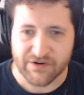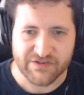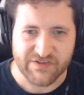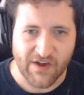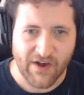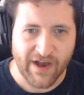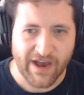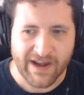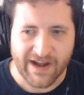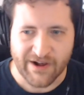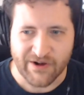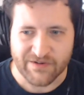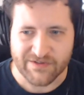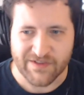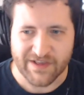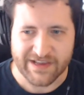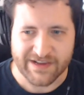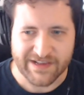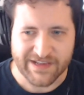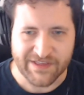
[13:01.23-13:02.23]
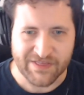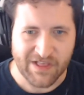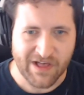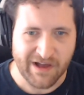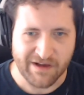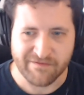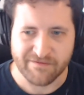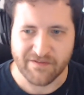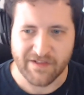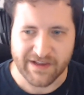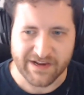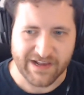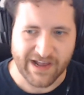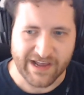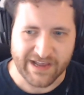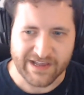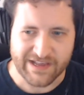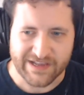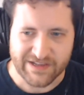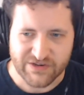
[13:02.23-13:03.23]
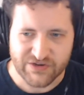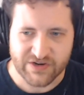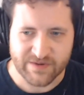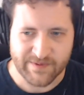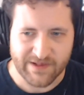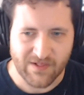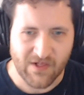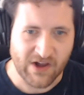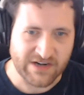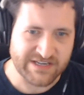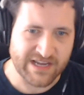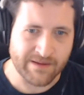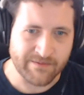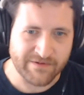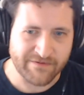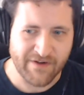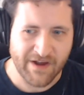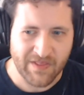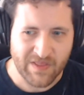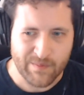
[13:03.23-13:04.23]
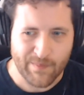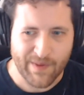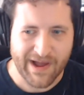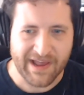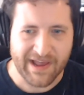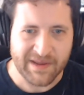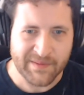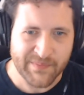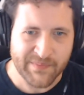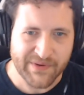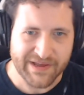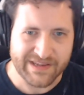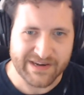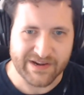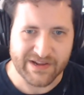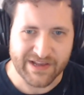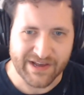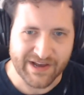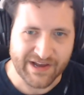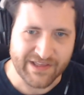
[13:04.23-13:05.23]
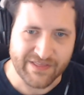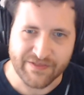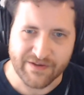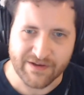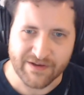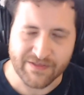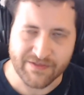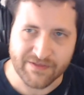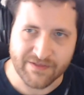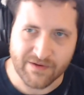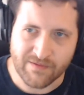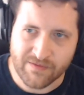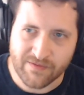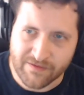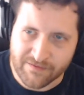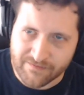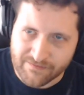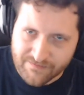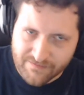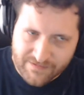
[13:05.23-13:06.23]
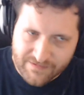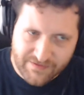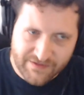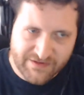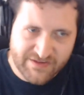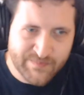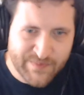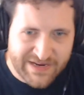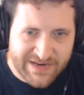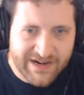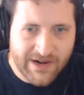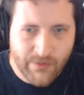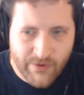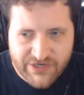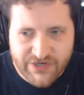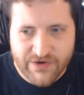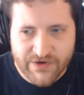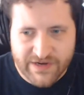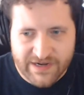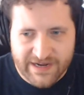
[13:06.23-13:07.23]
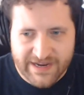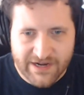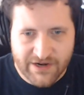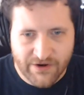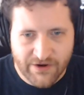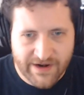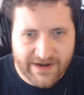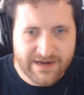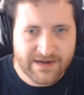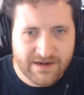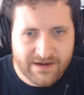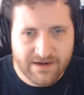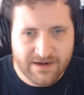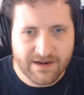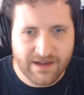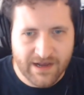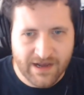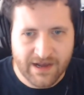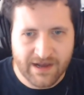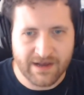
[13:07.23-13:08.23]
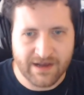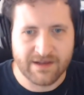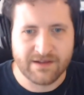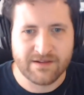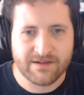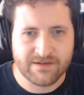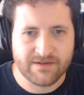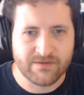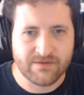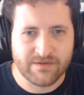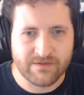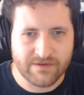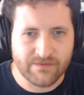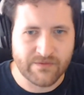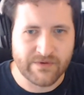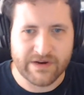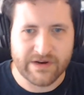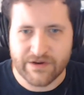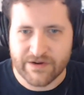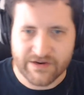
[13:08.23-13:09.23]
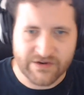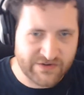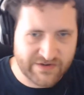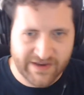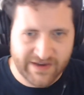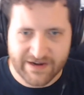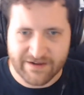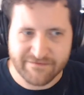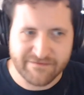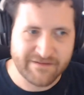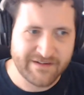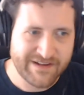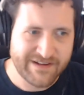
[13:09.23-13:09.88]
saw it, I was like in love. Like, it took me a long time to finally buy it, but the speed at which you can iterate, where you can just kind of